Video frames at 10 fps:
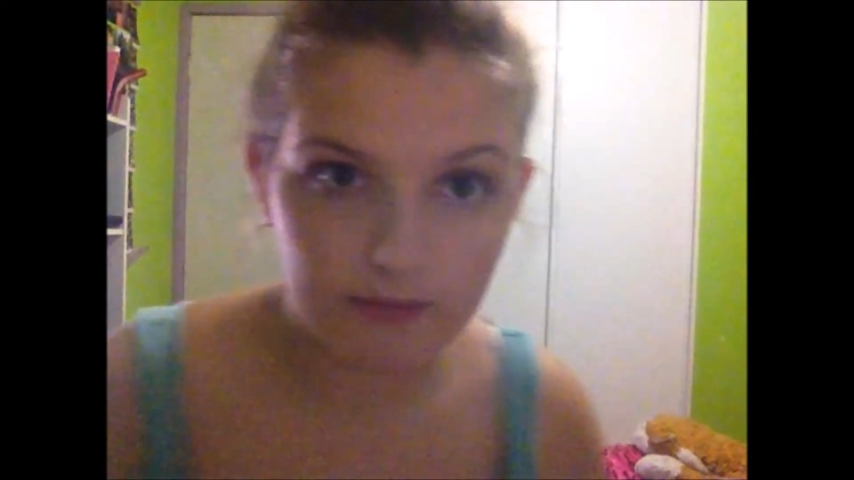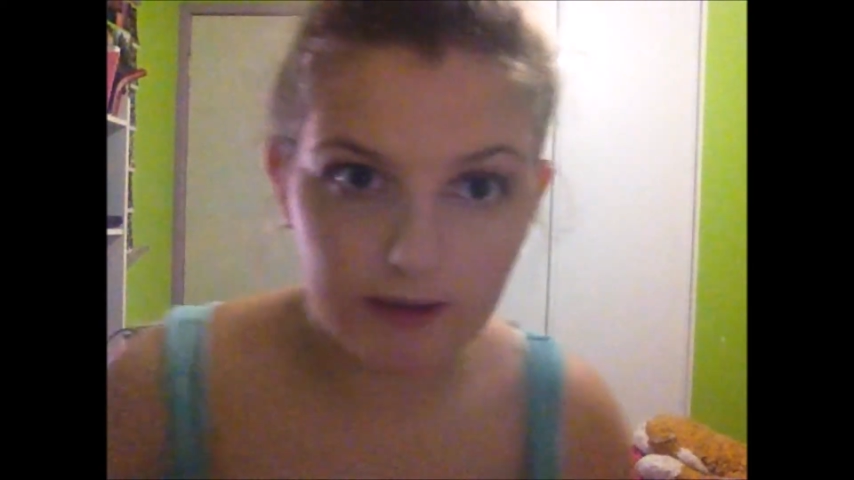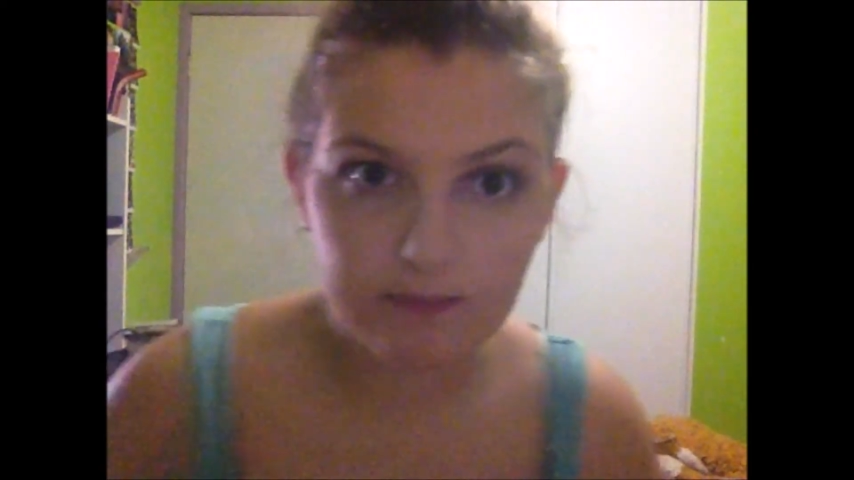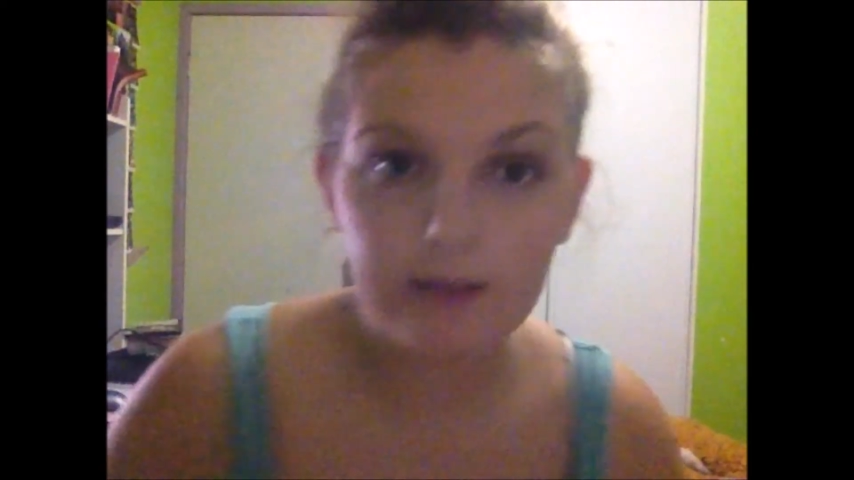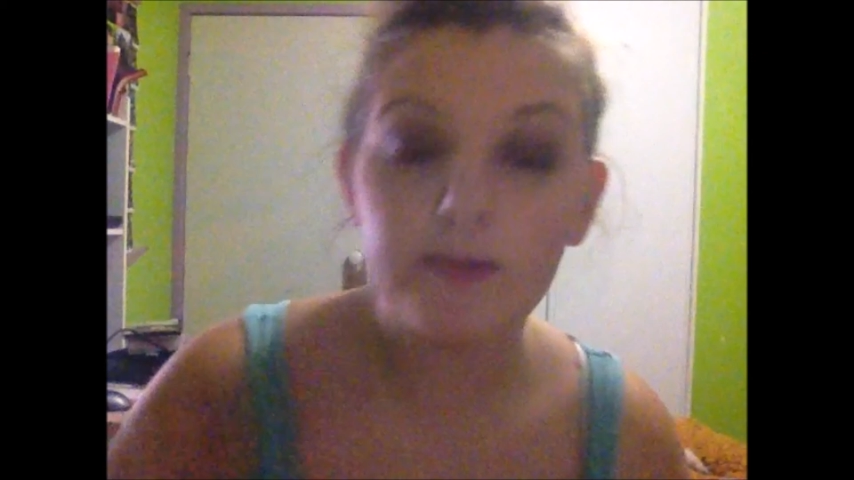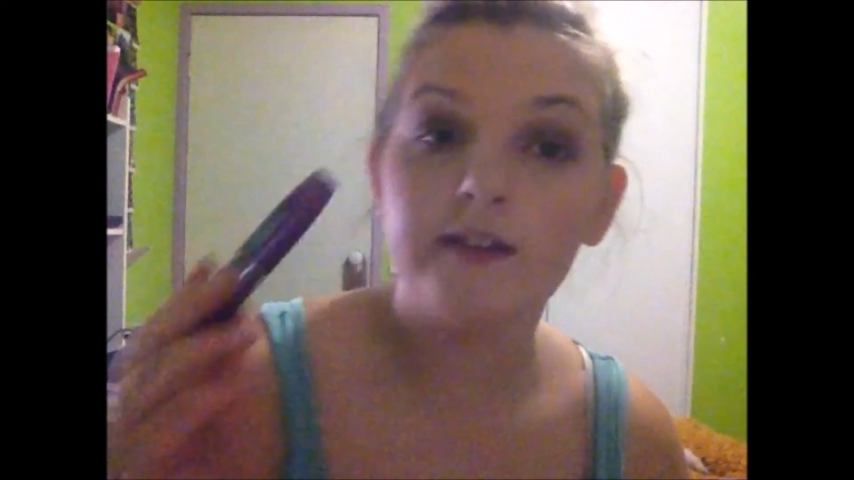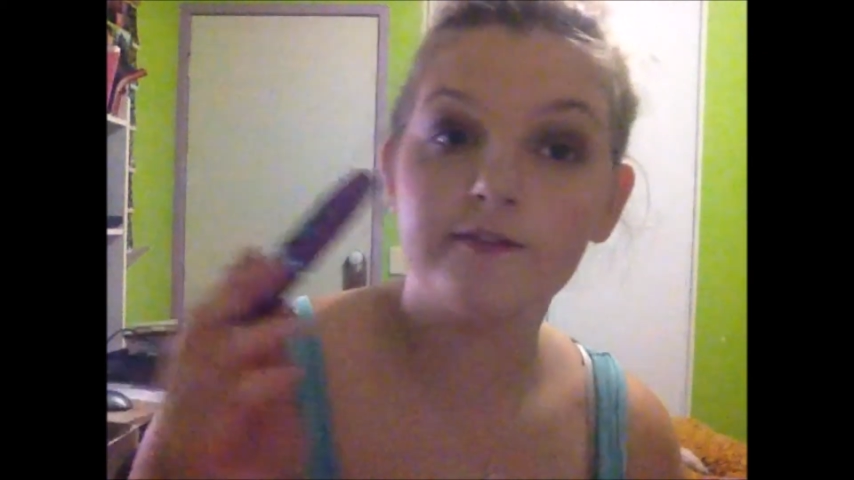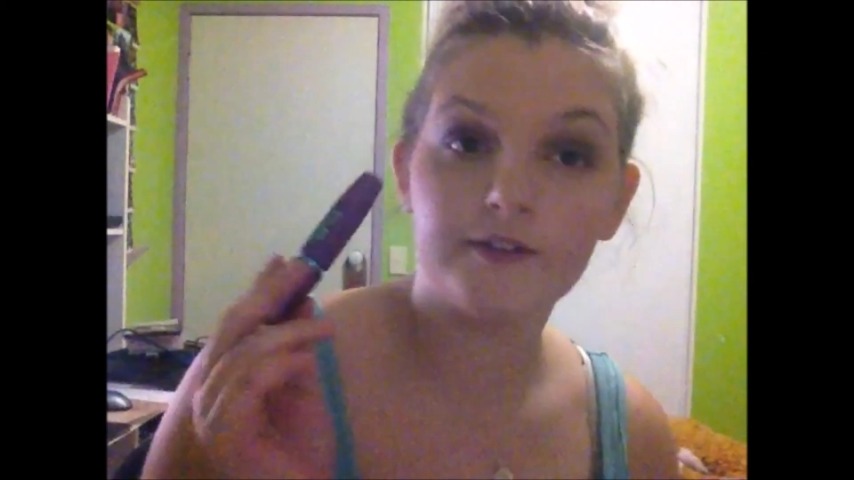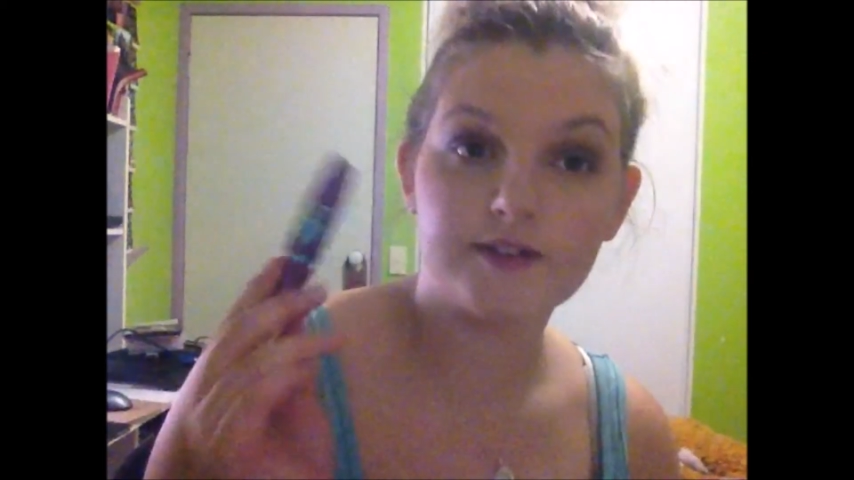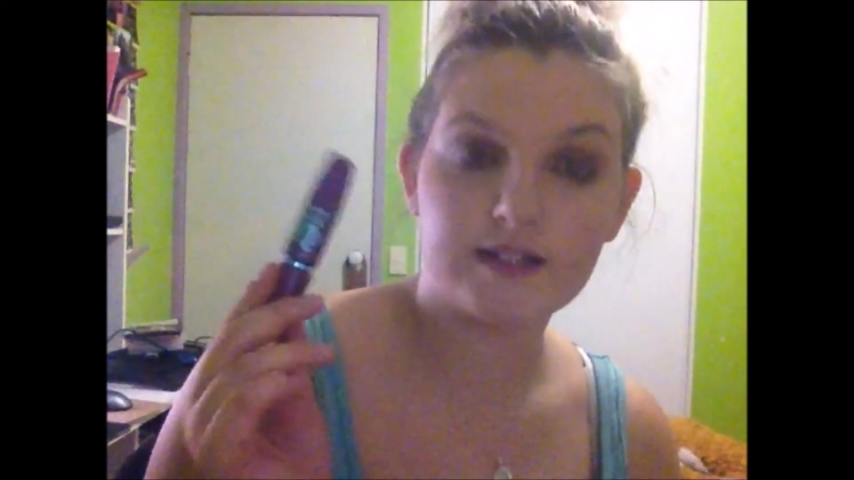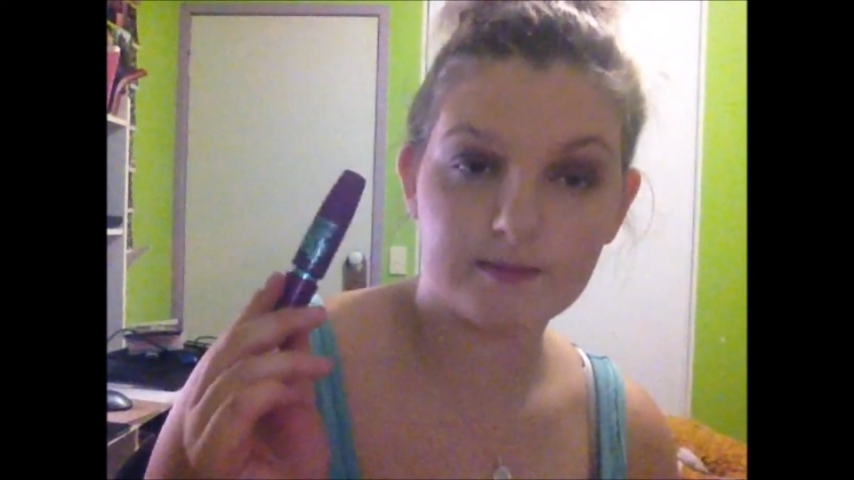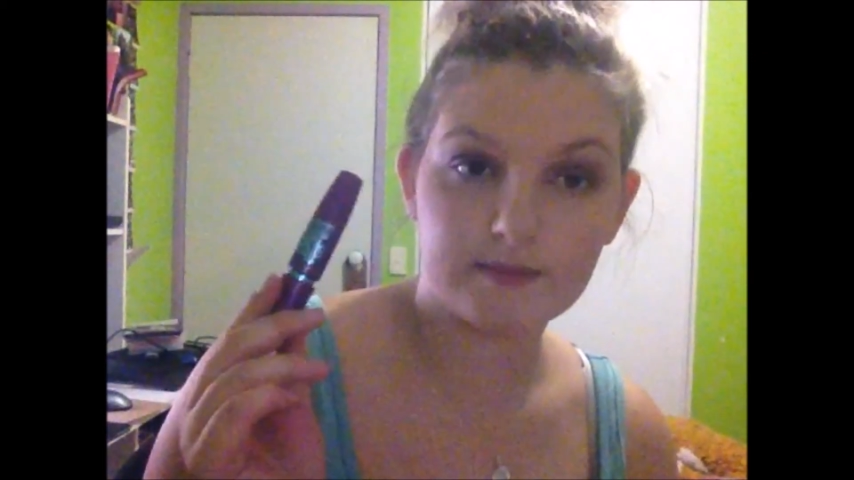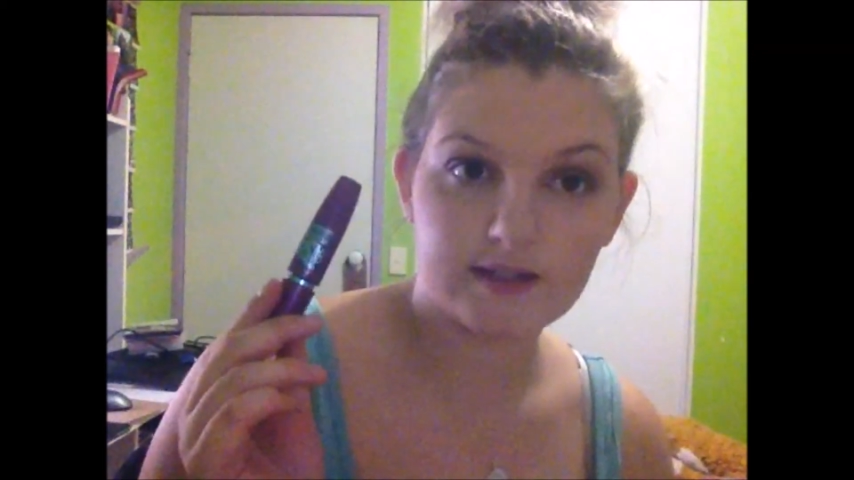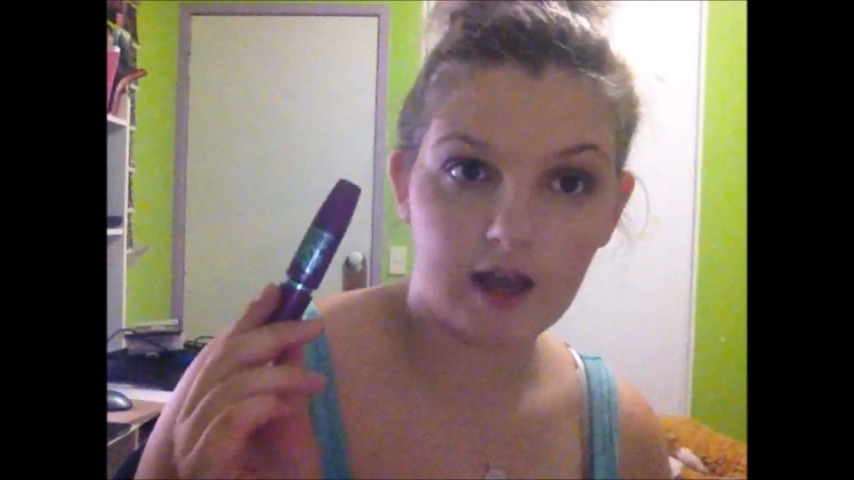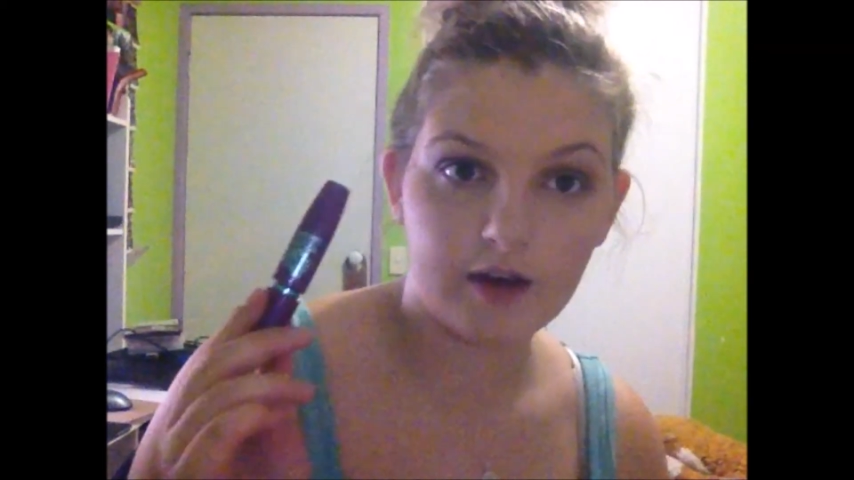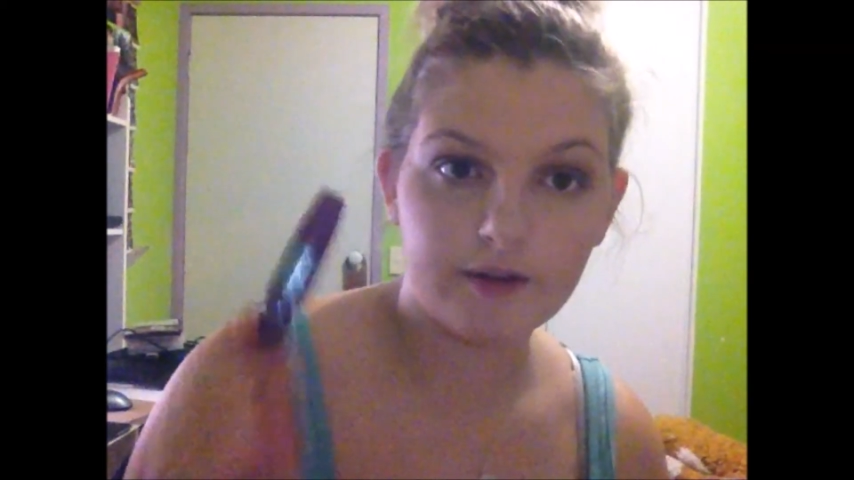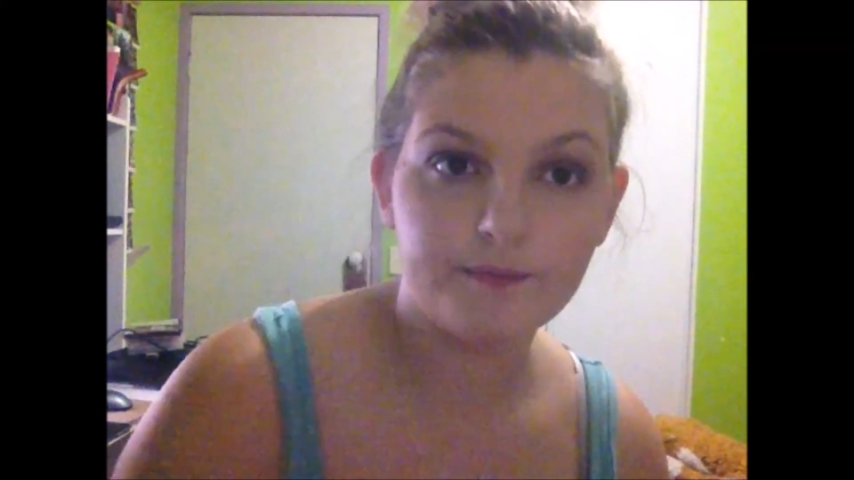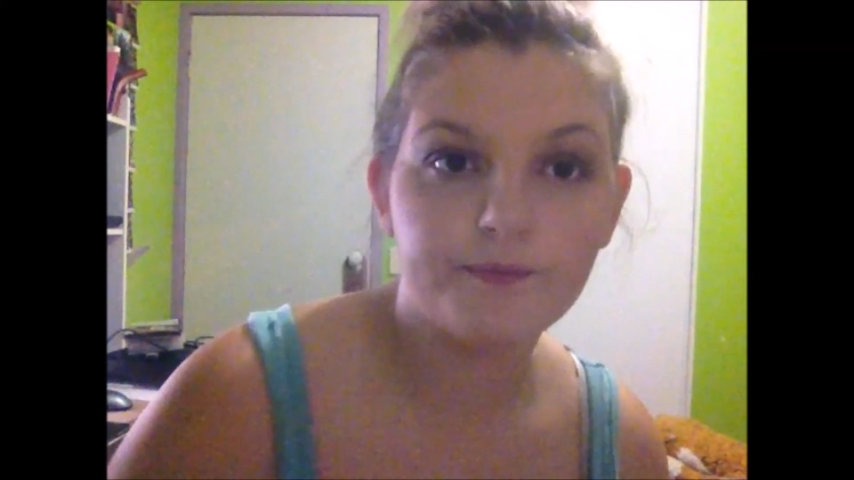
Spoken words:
my Maybelline Falsies mascara